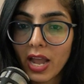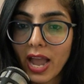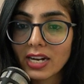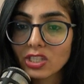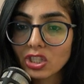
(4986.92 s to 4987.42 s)

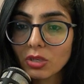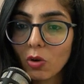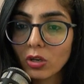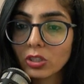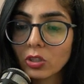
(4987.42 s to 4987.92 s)
NH3
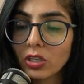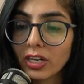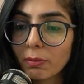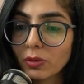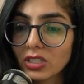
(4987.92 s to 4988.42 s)
molecule,
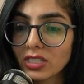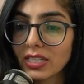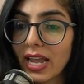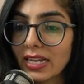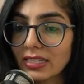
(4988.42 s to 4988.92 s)
it possesses
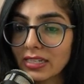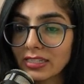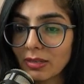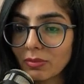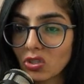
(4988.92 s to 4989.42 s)
axial
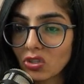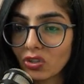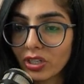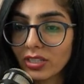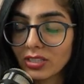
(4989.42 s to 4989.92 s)

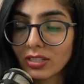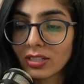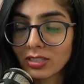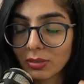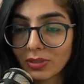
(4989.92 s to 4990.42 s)
symmetry
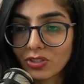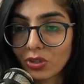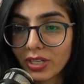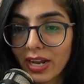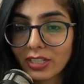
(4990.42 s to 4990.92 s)

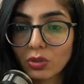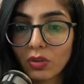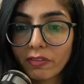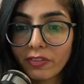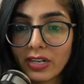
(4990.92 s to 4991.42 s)
and it
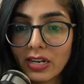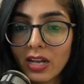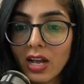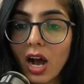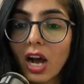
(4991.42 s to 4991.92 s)
will feel
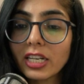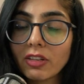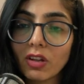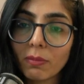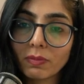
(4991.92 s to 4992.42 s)

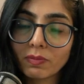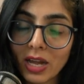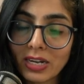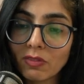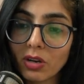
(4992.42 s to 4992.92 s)
uneven
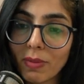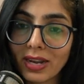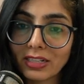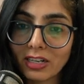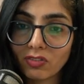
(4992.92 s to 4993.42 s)

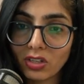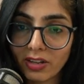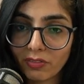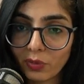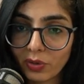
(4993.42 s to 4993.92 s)
magnetic field
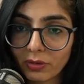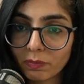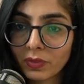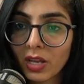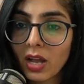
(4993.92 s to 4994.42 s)
everywhere.
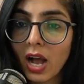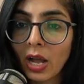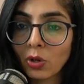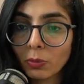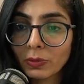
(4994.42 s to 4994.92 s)

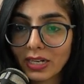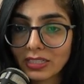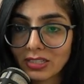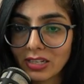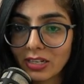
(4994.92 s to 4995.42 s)
I hope that
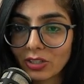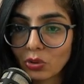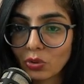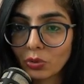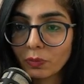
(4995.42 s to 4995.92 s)
is clear
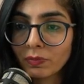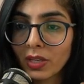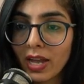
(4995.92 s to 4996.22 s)
to you.